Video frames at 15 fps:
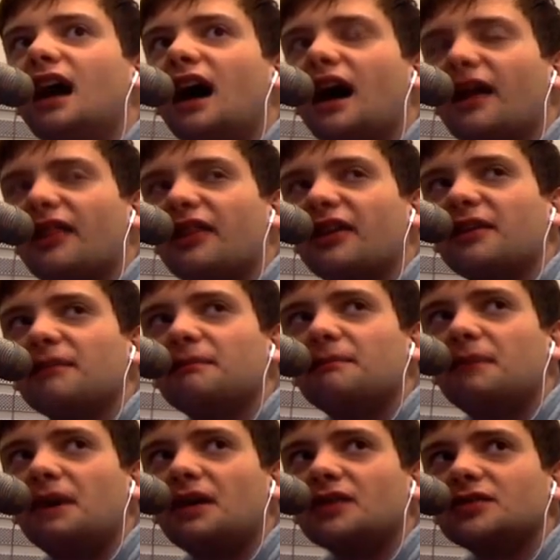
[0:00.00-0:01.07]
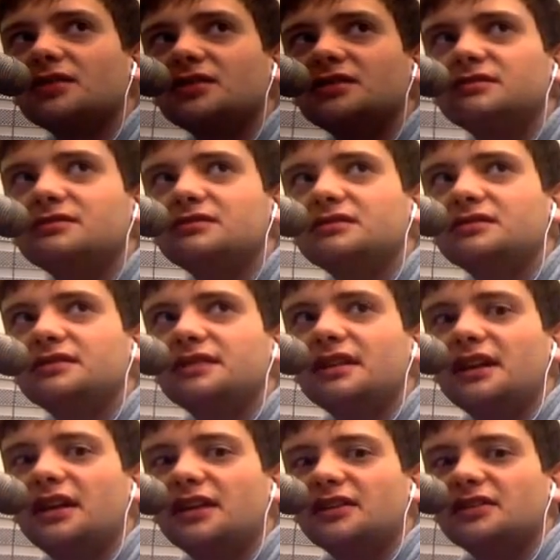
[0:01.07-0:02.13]
I think Boston
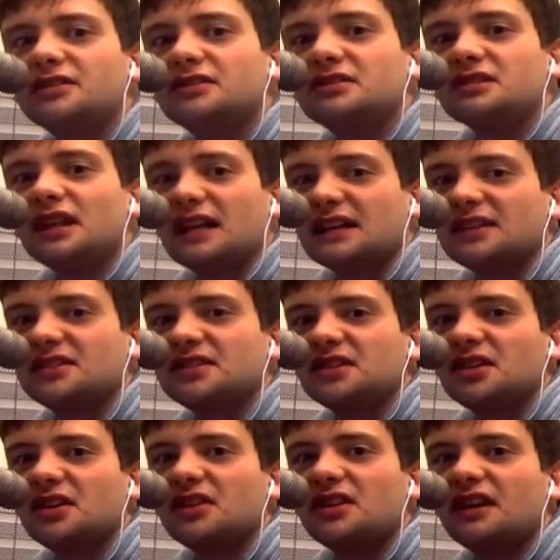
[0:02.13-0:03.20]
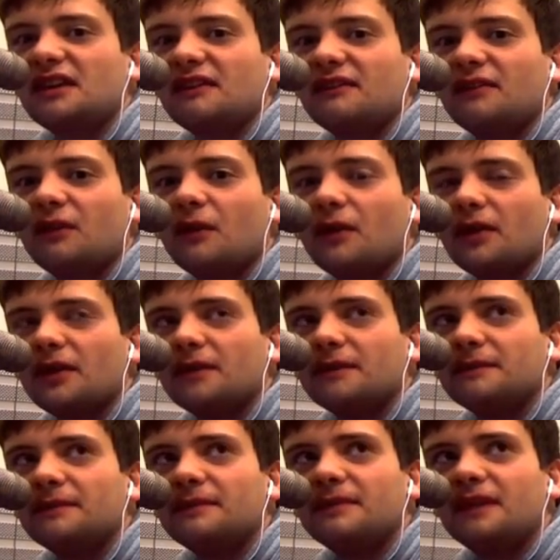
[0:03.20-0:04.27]
is... this is a good thing for
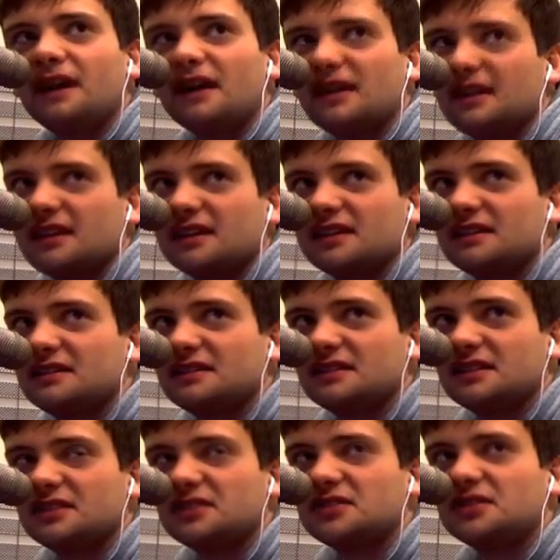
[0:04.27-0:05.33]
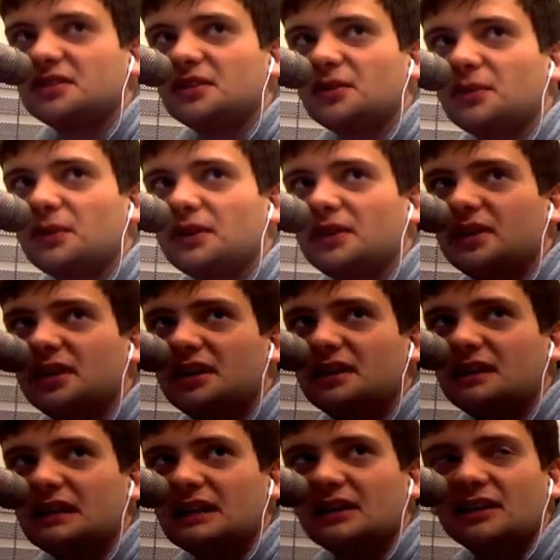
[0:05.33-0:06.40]
them, I think. They're still a
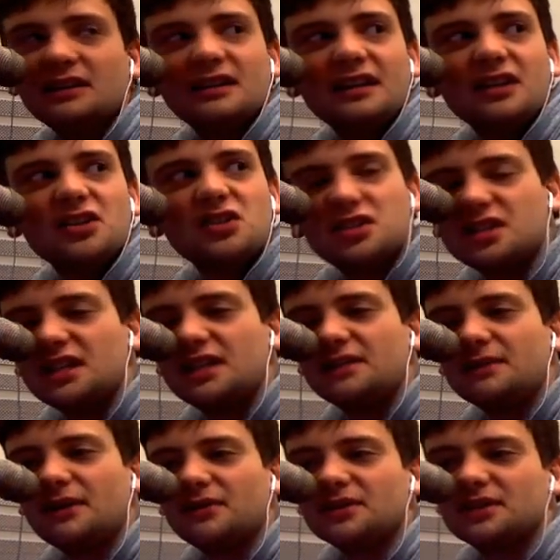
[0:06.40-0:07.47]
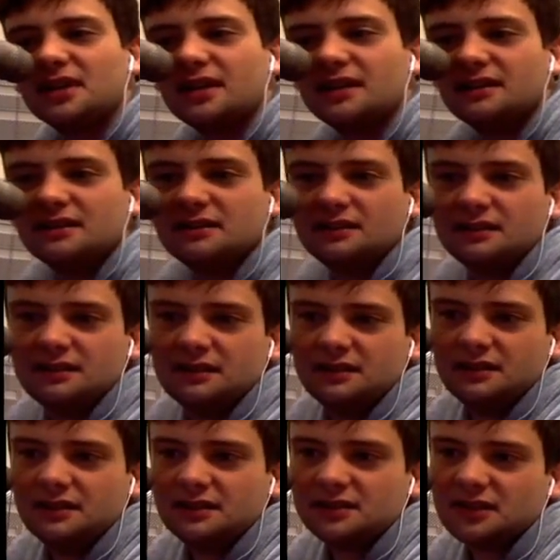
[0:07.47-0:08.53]
really youngish team, I would say.
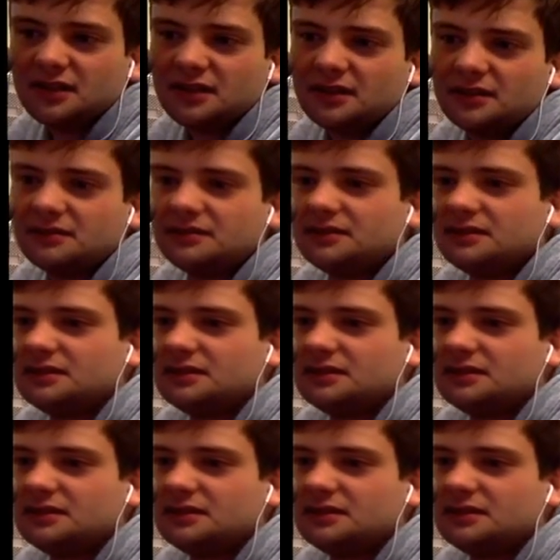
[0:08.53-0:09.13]
So...